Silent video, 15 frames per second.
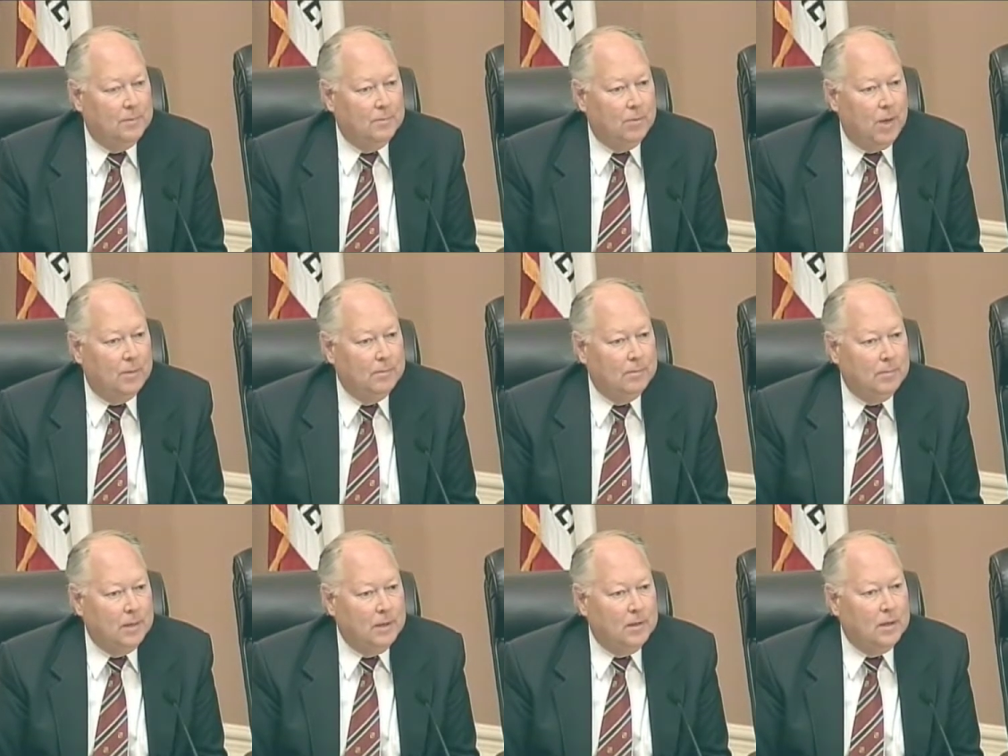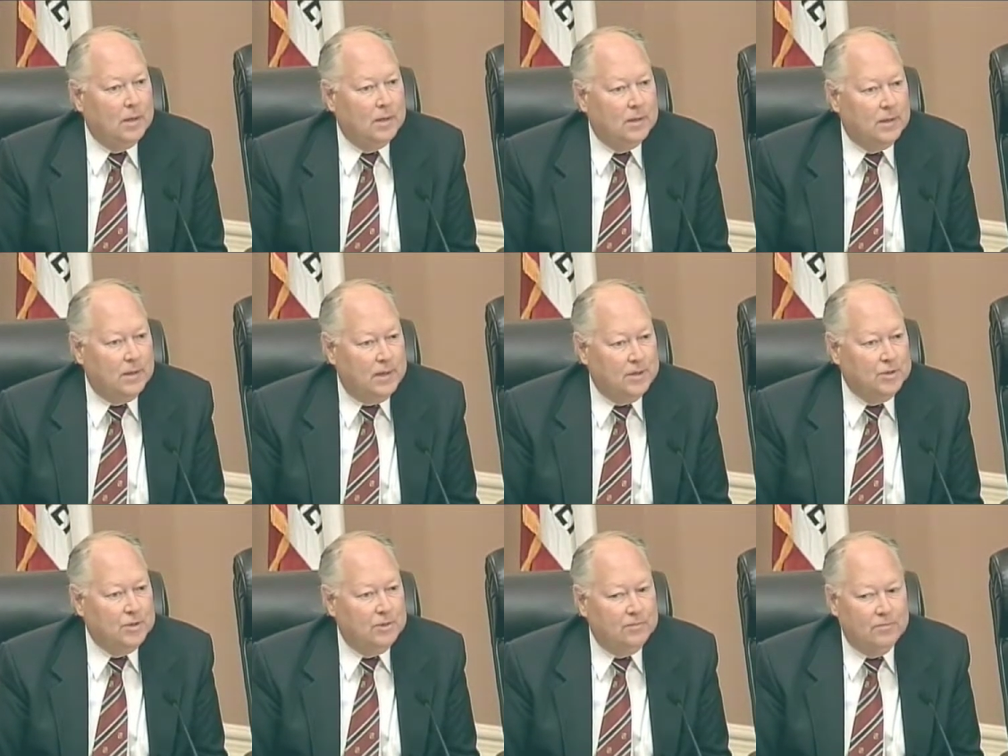probably look at the
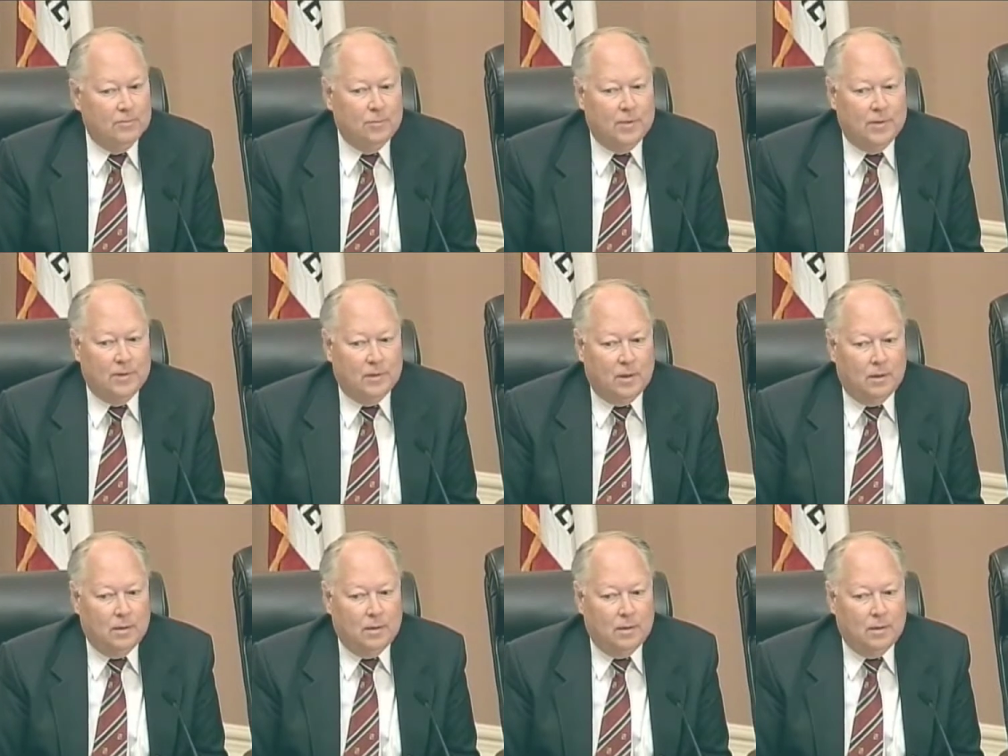issue with